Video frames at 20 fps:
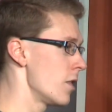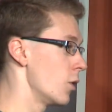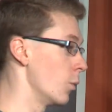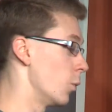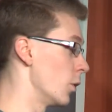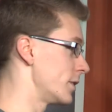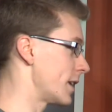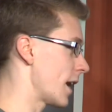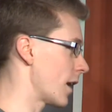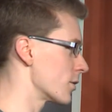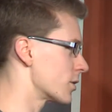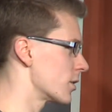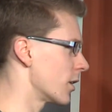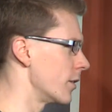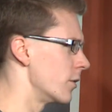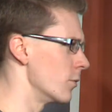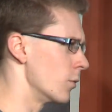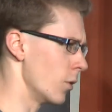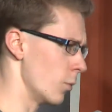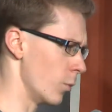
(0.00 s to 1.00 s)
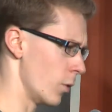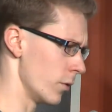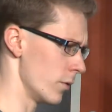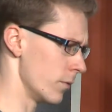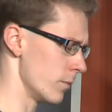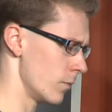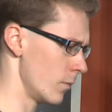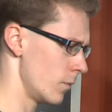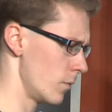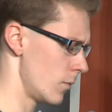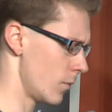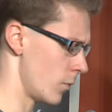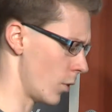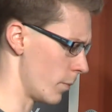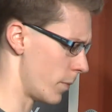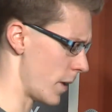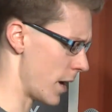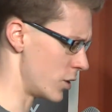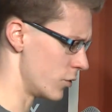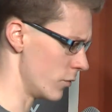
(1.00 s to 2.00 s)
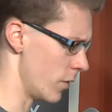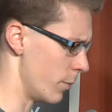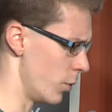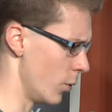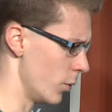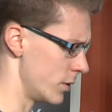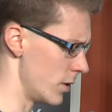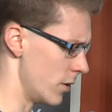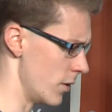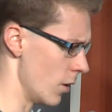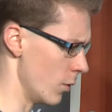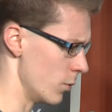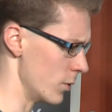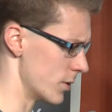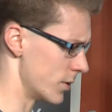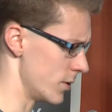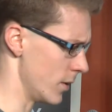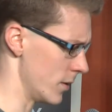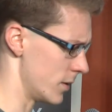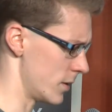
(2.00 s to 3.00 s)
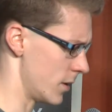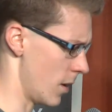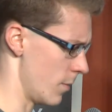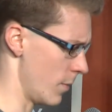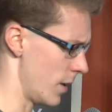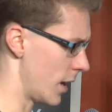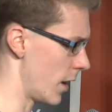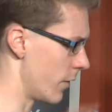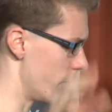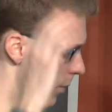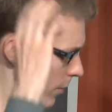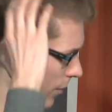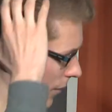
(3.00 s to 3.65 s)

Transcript: The one downside, the one one patient reported though was that um, it gave him a